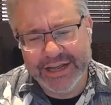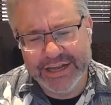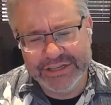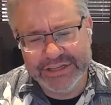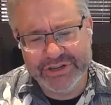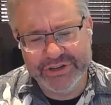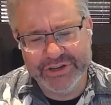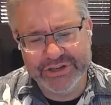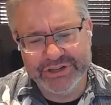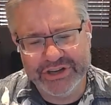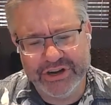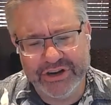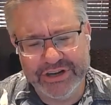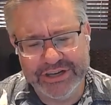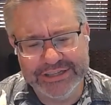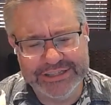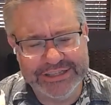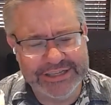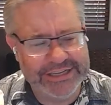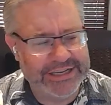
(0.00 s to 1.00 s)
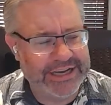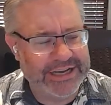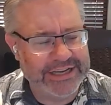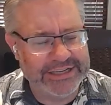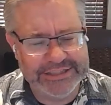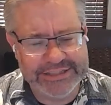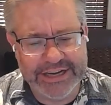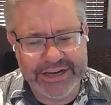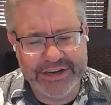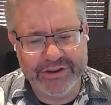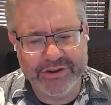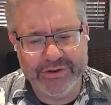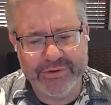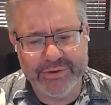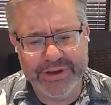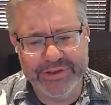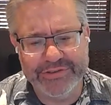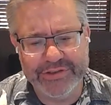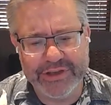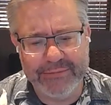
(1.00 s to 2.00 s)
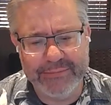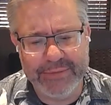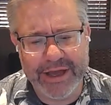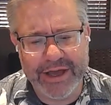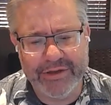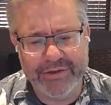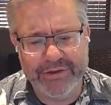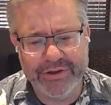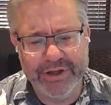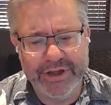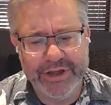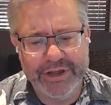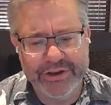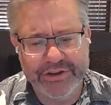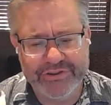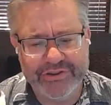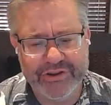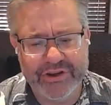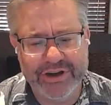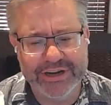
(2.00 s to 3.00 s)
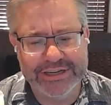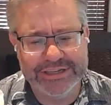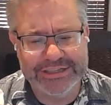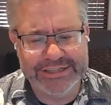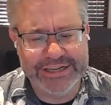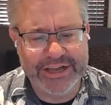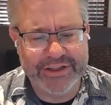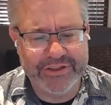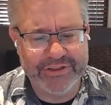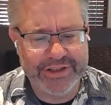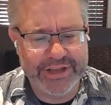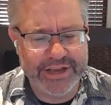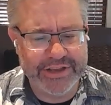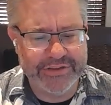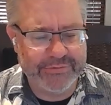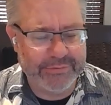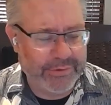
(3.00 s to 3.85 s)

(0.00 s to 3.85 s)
And so you're starting to see consent decrees come out. You're starting to see other things from